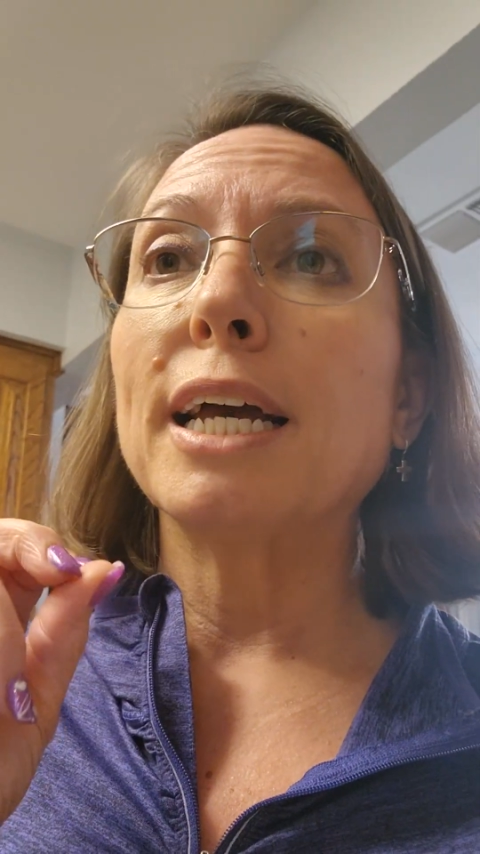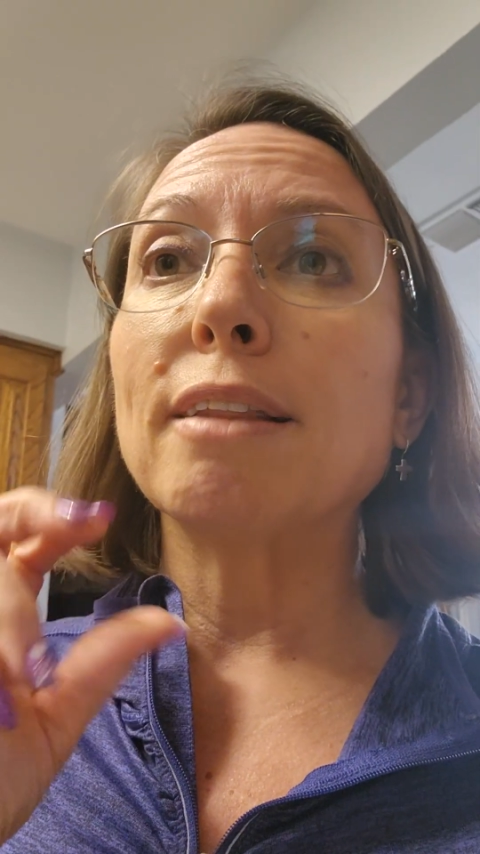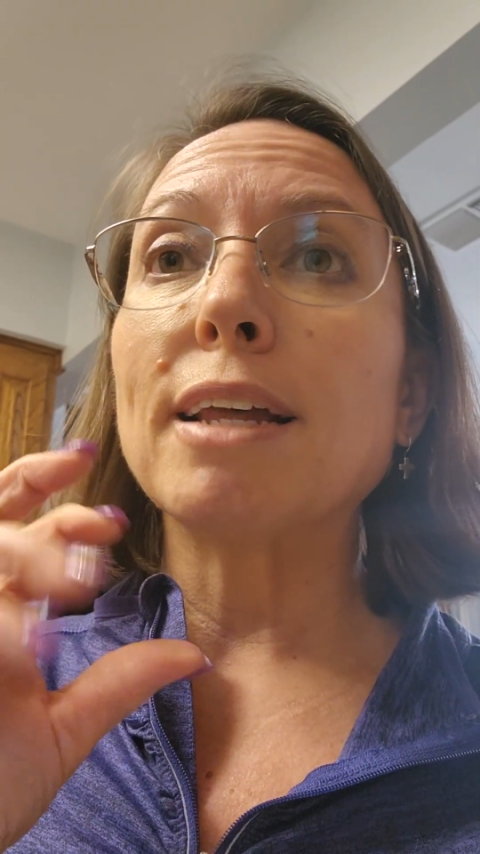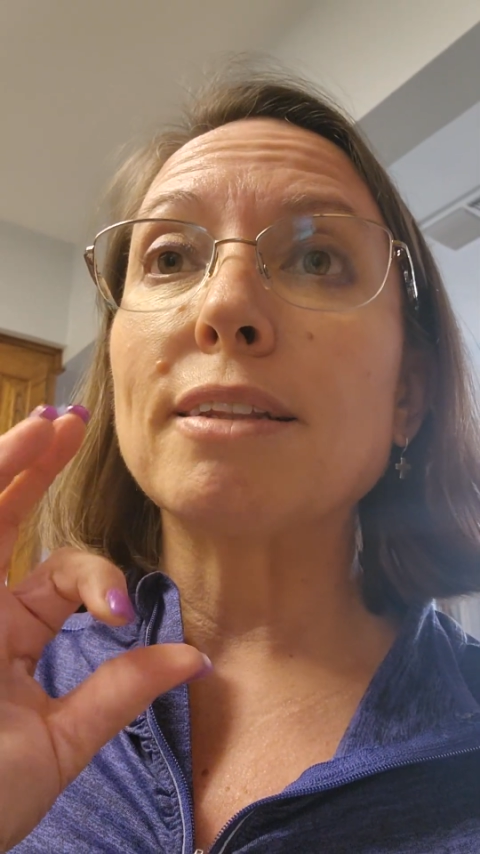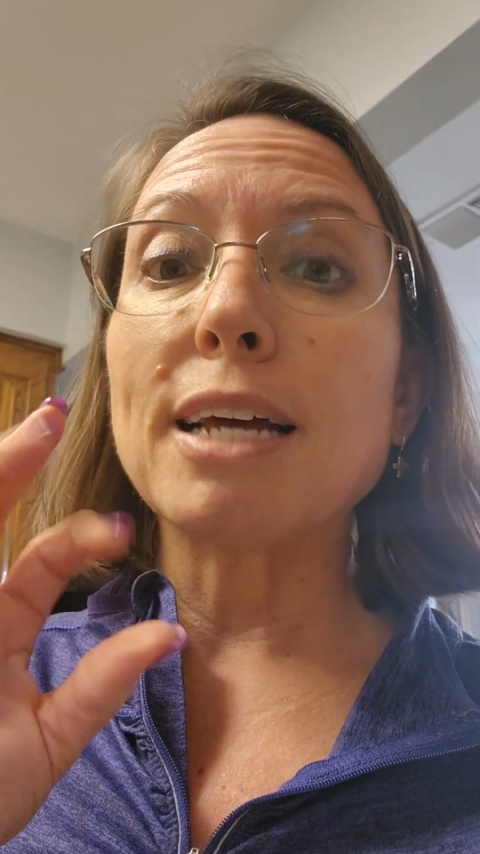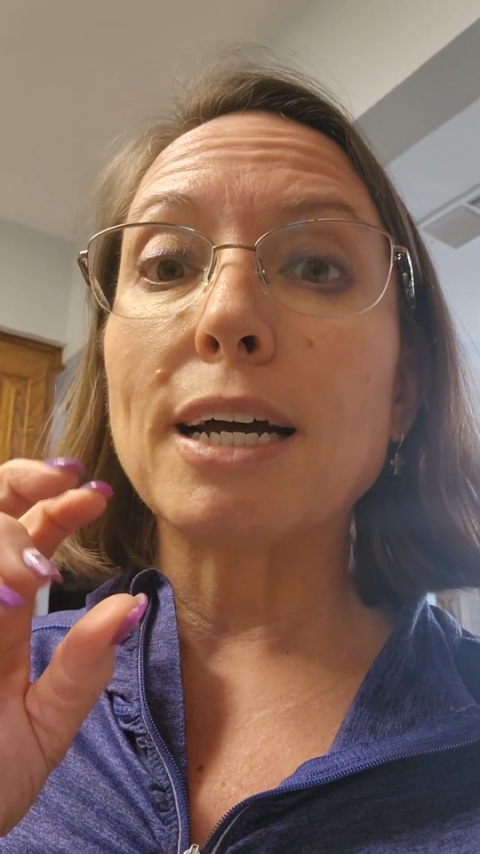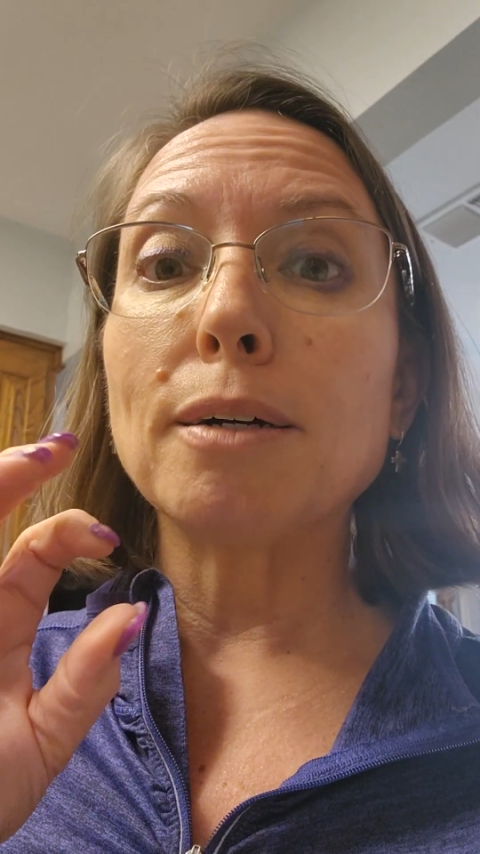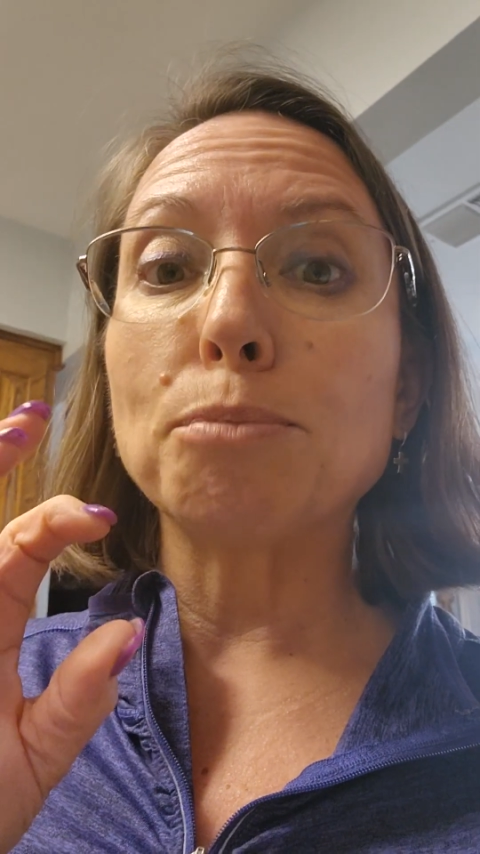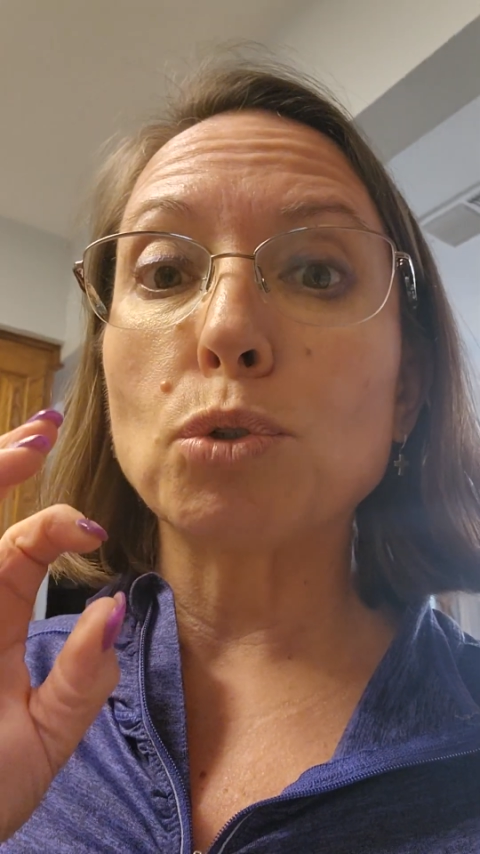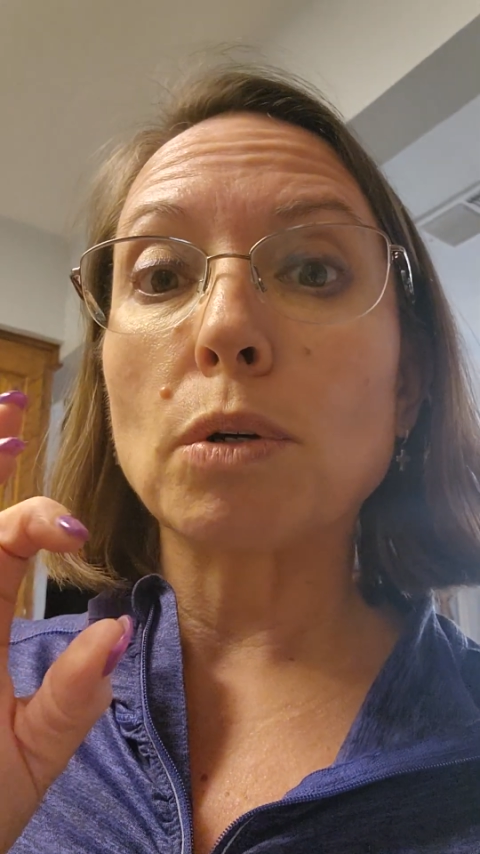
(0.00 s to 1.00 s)
and let that
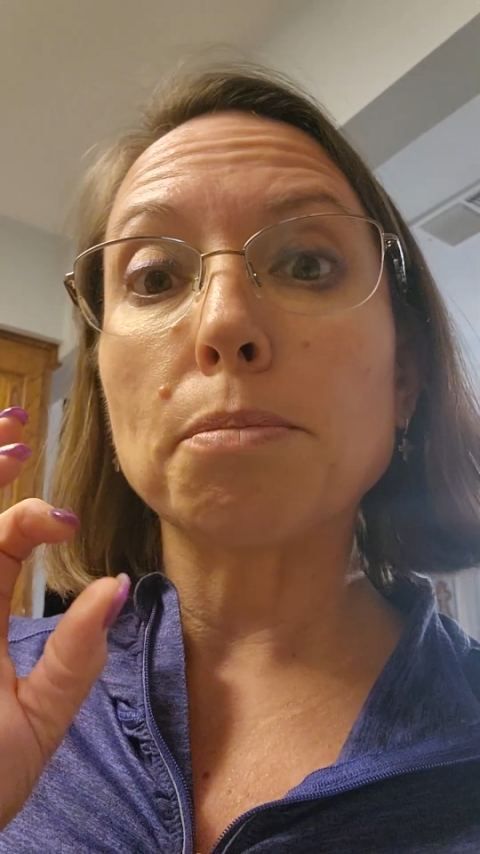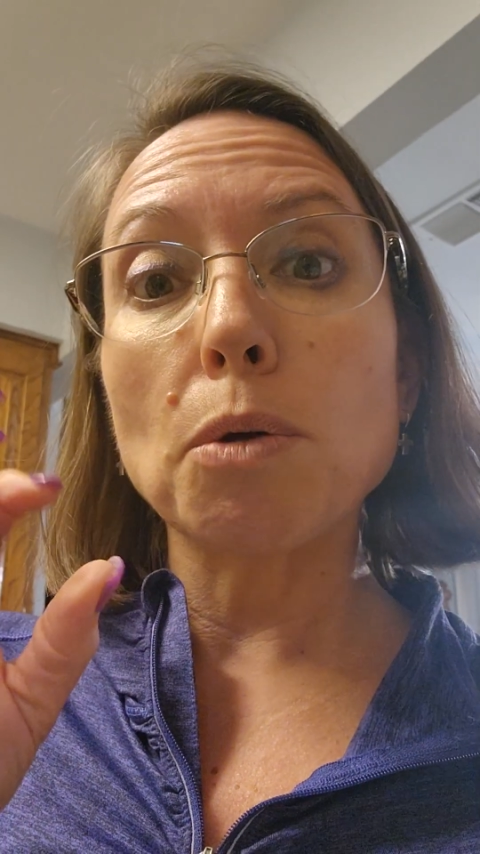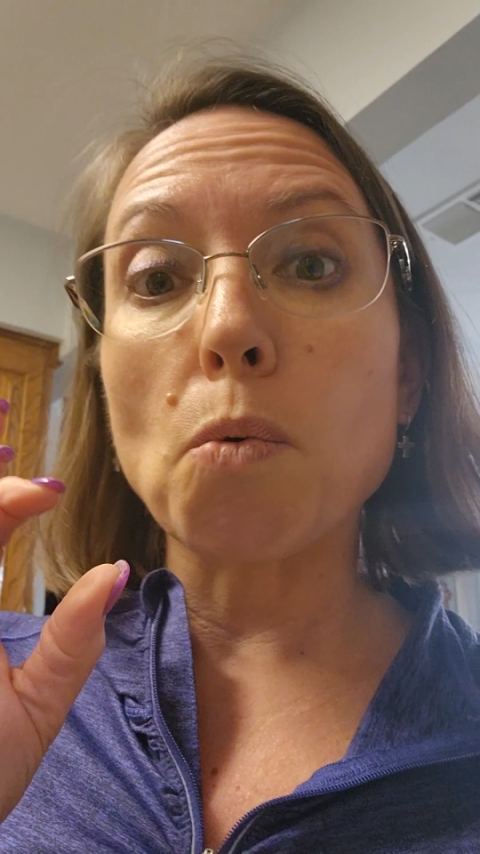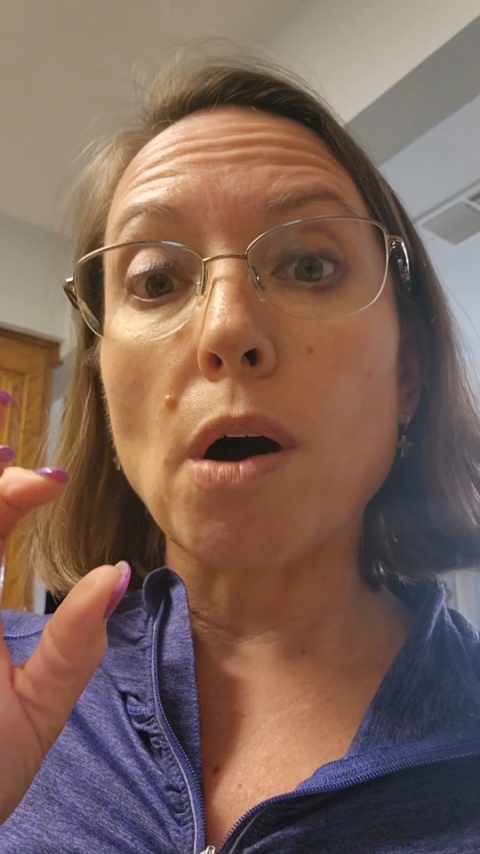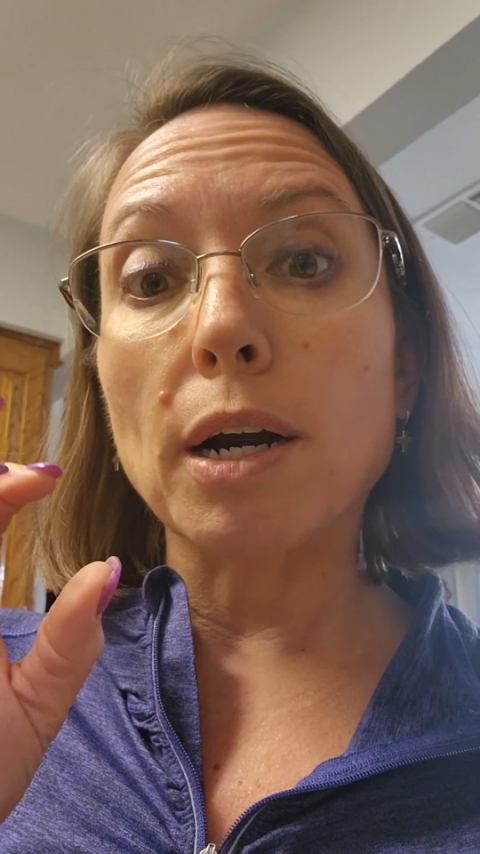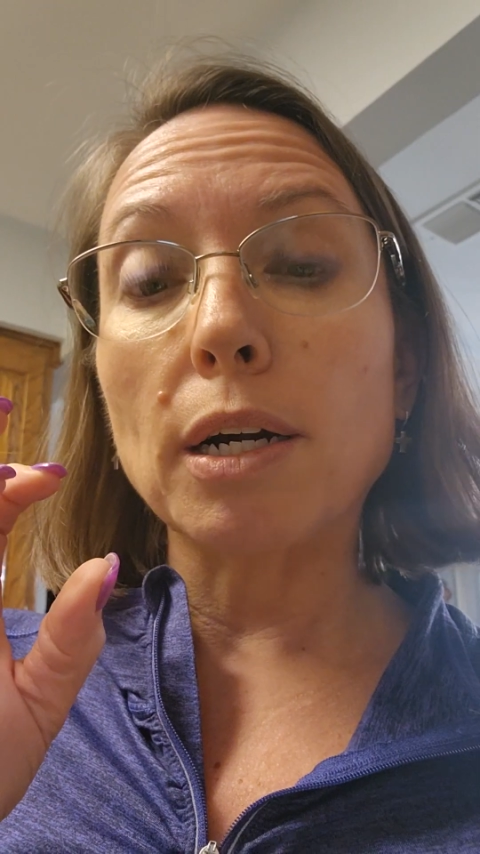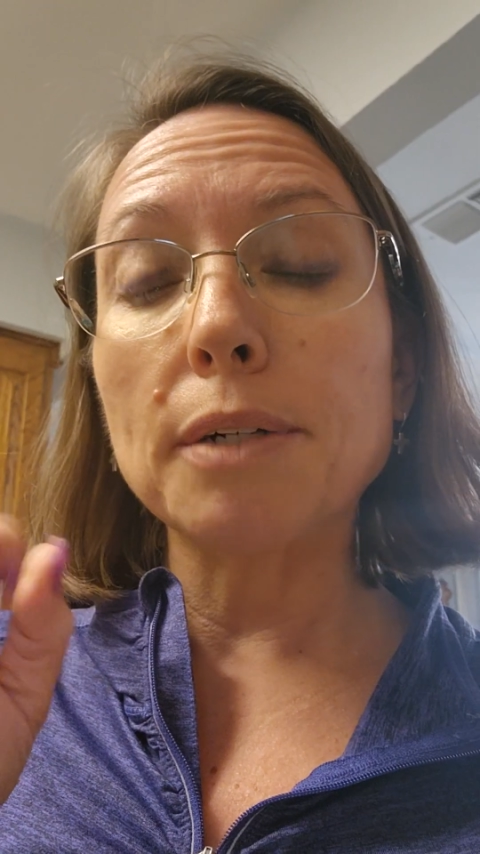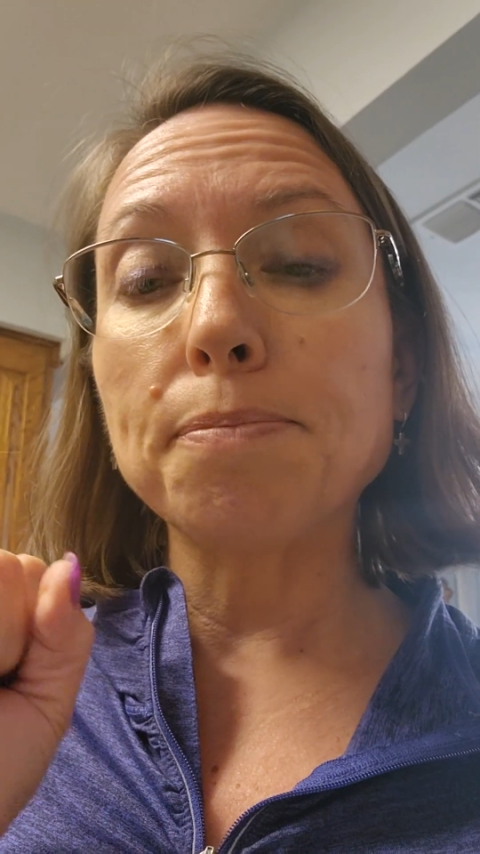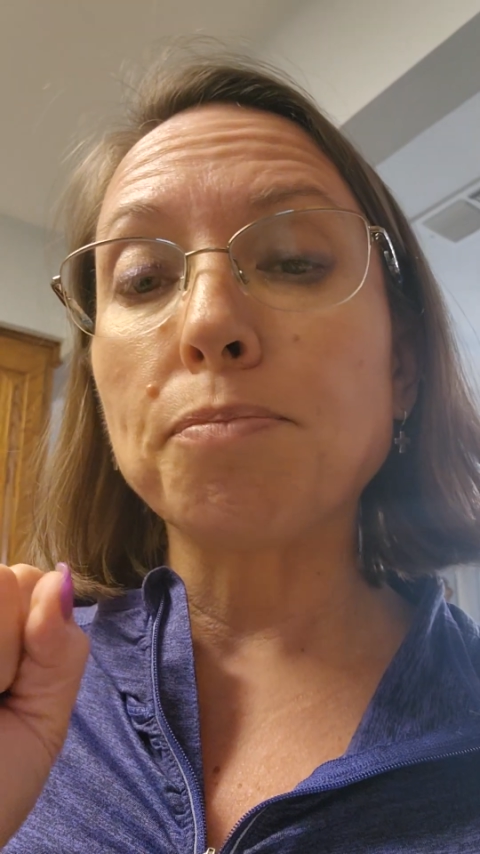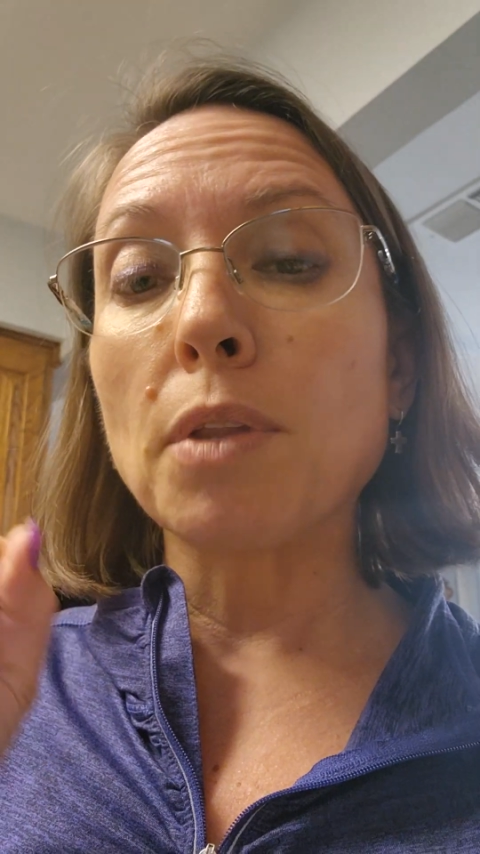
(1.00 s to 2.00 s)
absorb the water,